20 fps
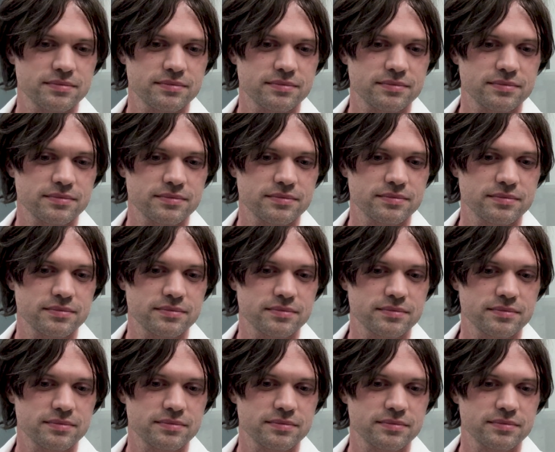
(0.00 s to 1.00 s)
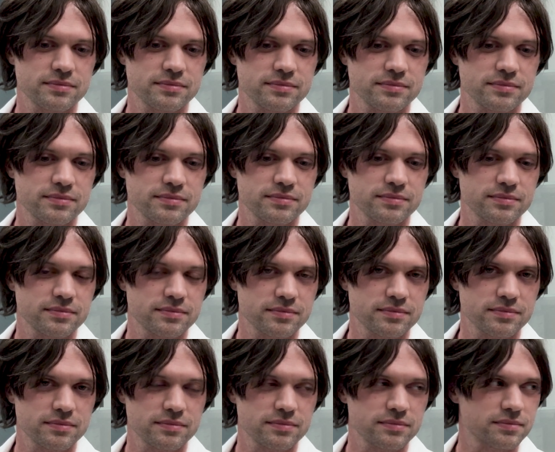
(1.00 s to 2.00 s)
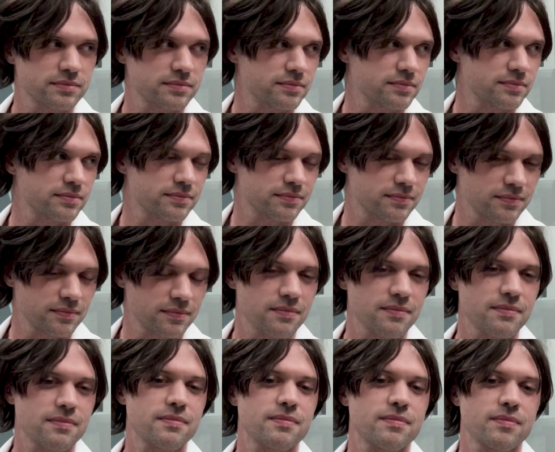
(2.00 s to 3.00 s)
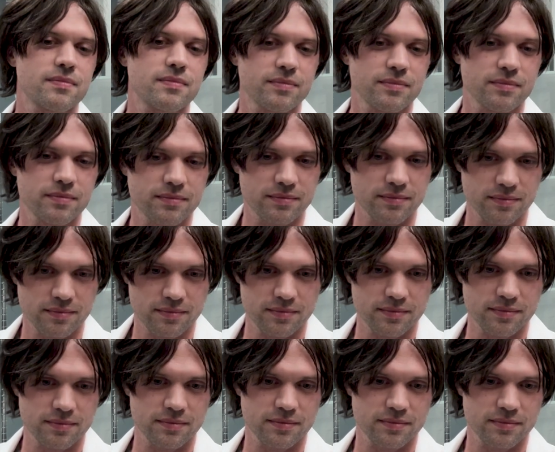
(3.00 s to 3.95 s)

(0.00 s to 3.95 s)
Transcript: (not speaking)